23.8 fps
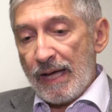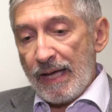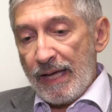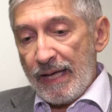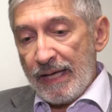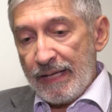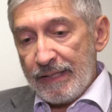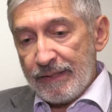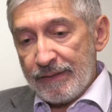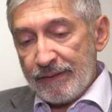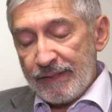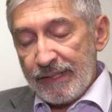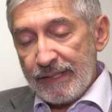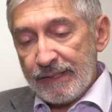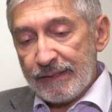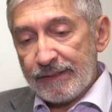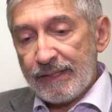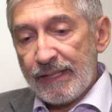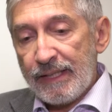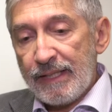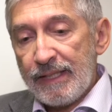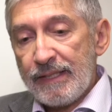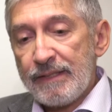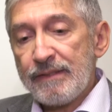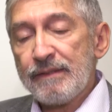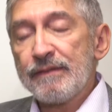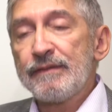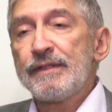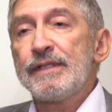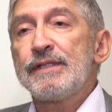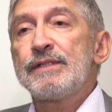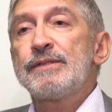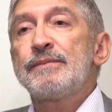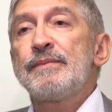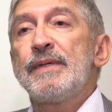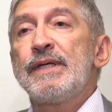and retain
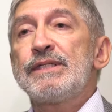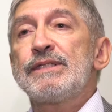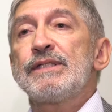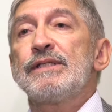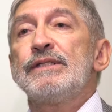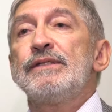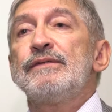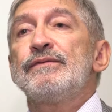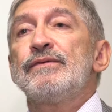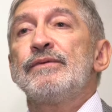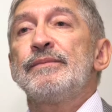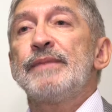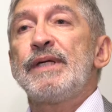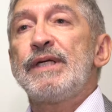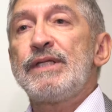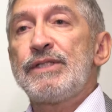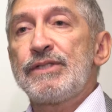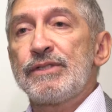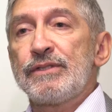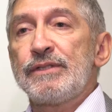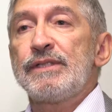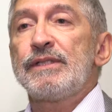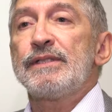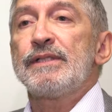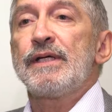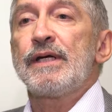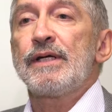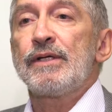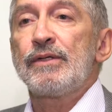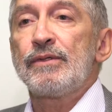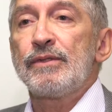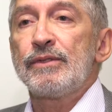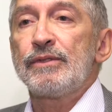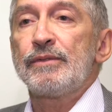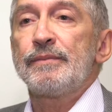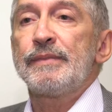the spatial information are
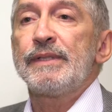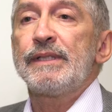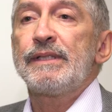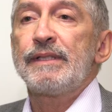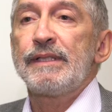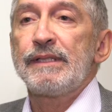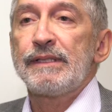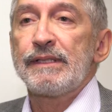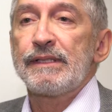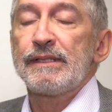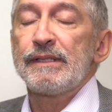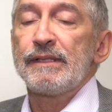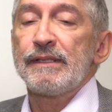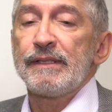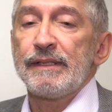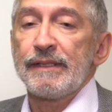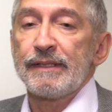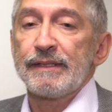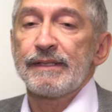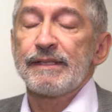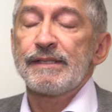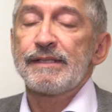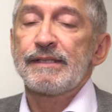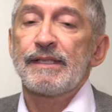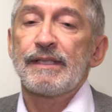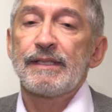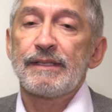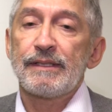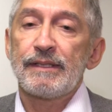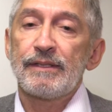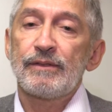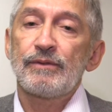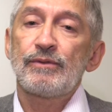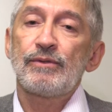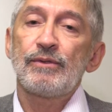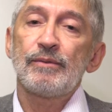going to be critical in
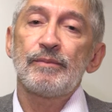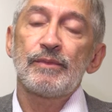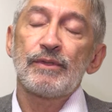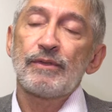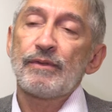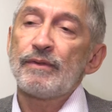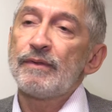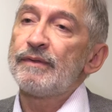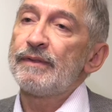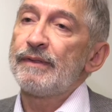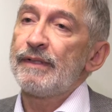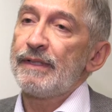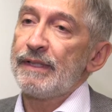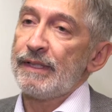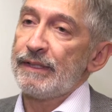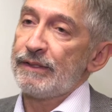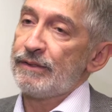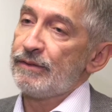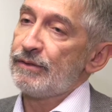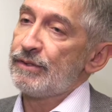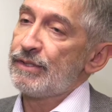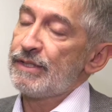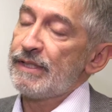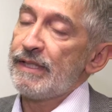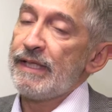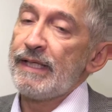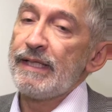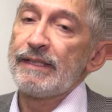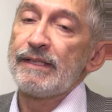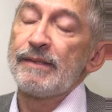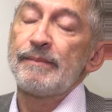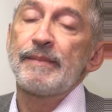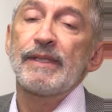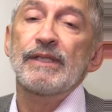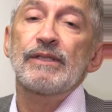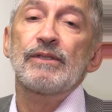understanding tumor
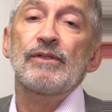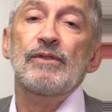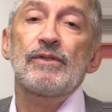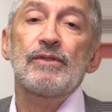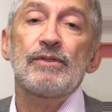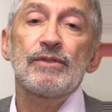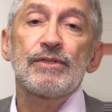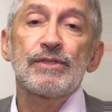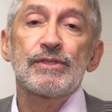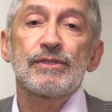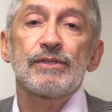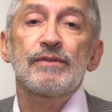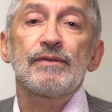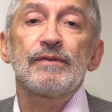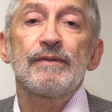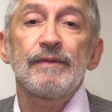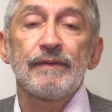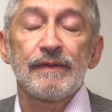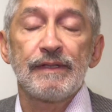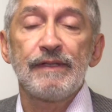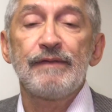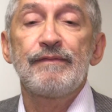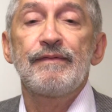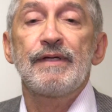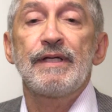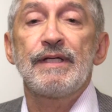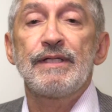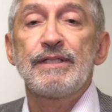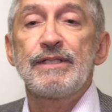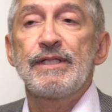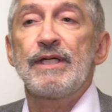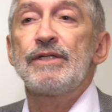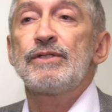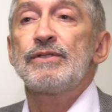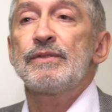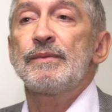heterogeneity, but also
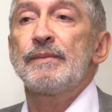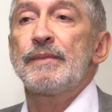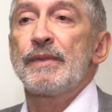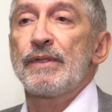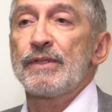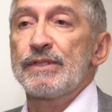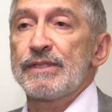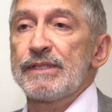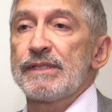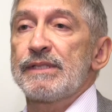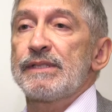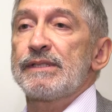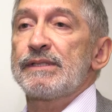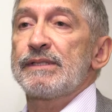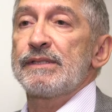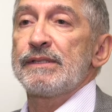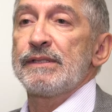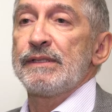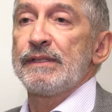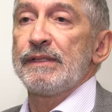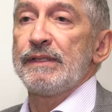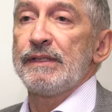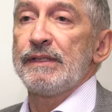differentiation processes